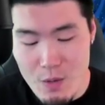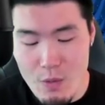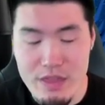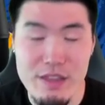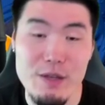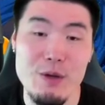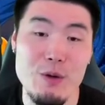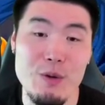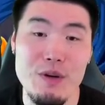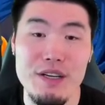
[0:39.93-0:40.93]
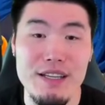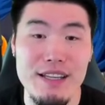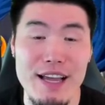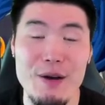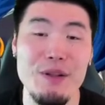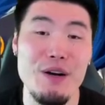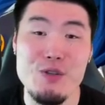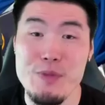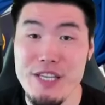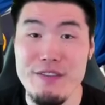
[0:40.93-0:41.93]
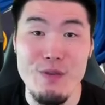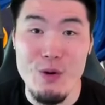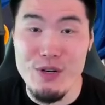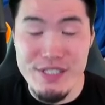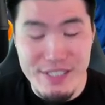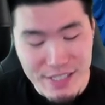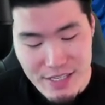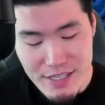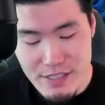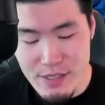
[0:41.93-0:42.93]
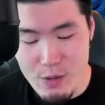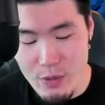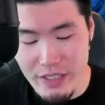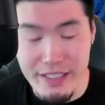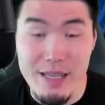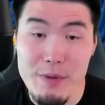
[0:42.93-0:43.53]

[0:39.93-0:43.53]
with the new LR Super Saiyan 4s, so we're gonna keep